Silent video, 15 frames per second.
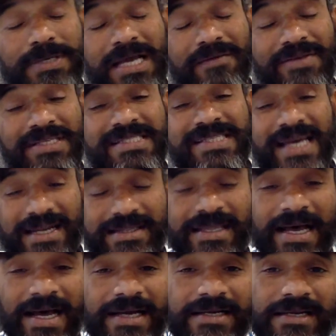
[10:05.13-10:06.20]
But having said
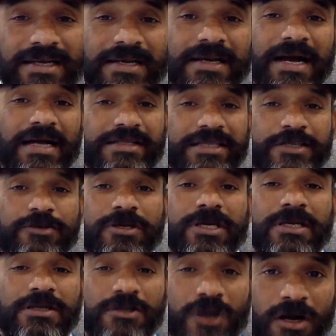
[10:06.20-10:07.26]
that, I think you
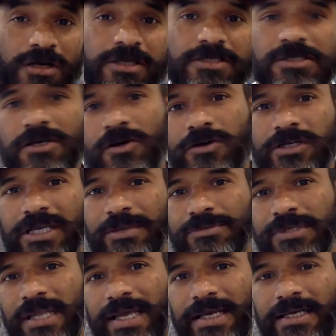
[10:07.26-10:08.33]
cannot discount
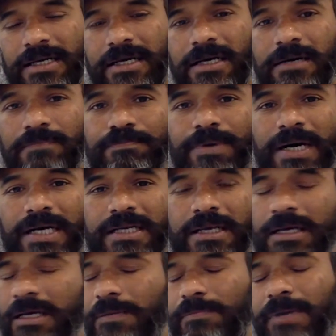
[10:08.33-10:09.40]
teams like uh,
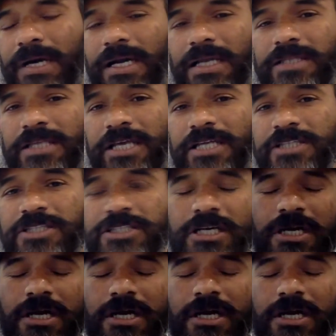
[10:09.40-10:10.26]
uh, Bangladesh,